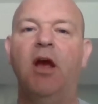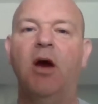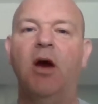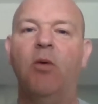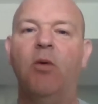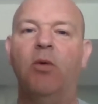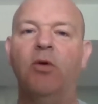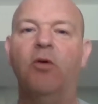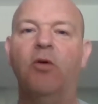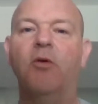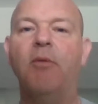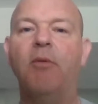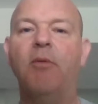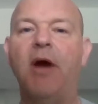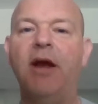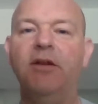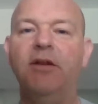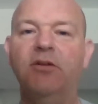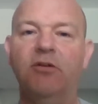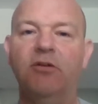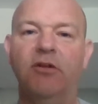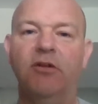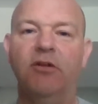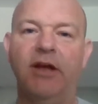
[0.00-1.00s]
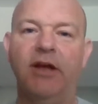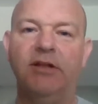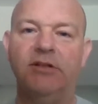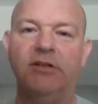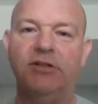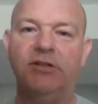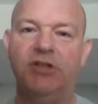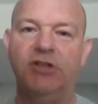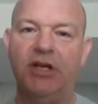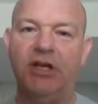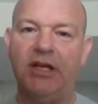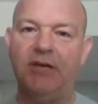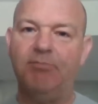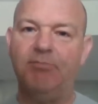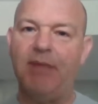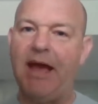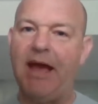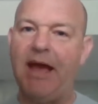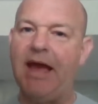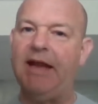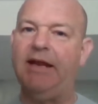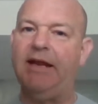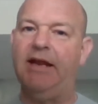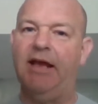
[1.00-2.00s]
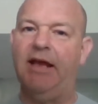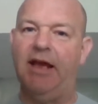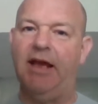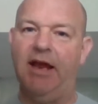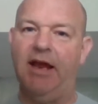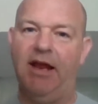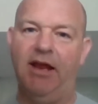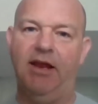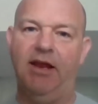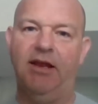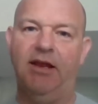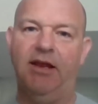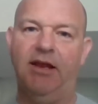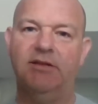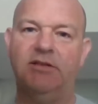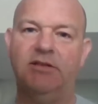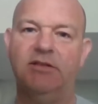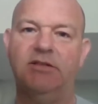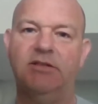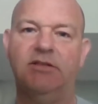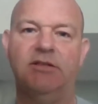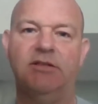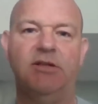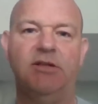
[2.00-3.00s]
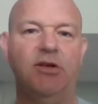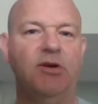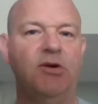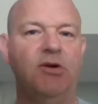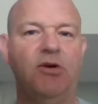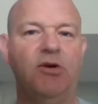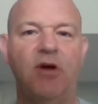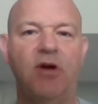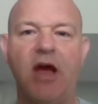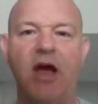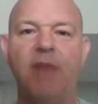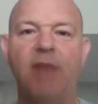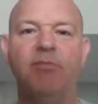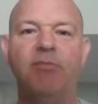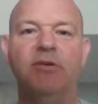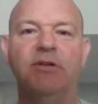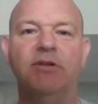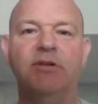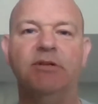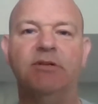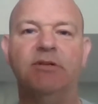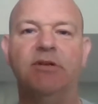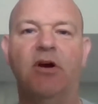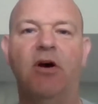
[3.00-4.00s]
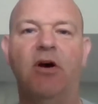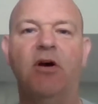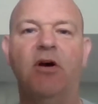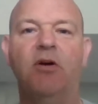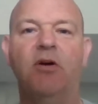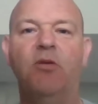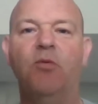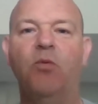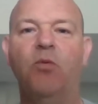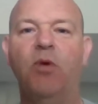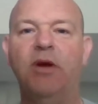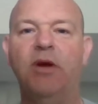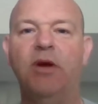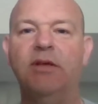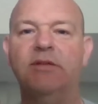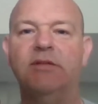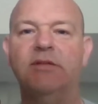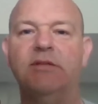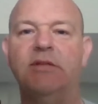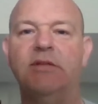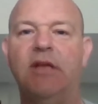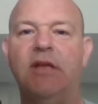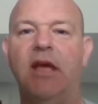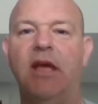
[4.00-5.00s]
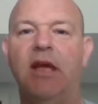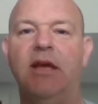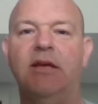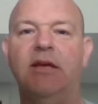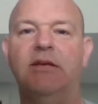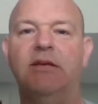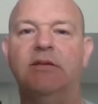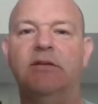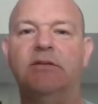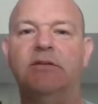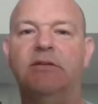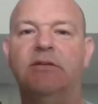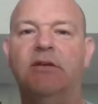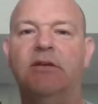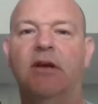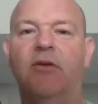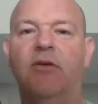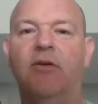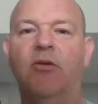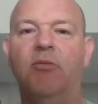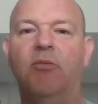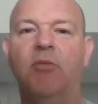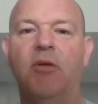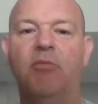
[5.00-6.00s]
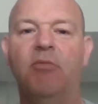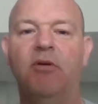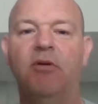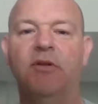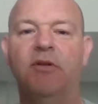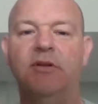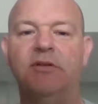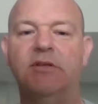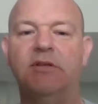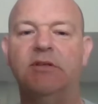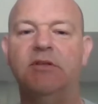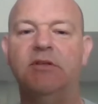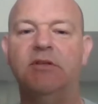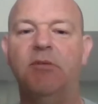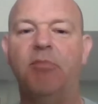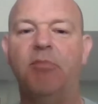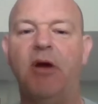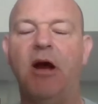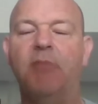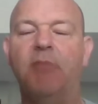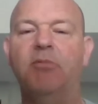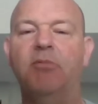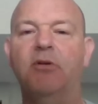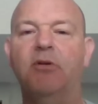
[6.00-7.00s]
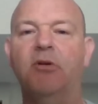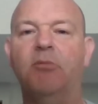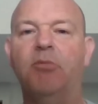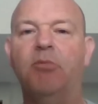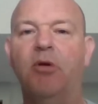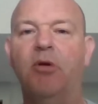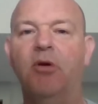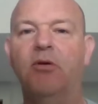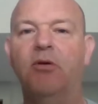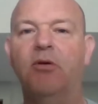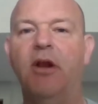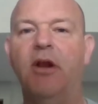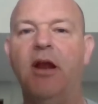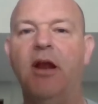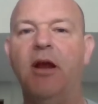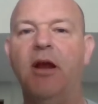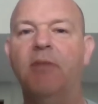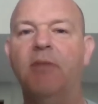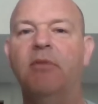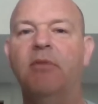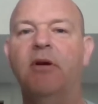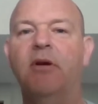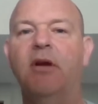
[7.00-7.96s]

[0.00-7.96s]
Want to remind you that Chicken Patty Day still happens on Wednesdays. Remember, this is the popular program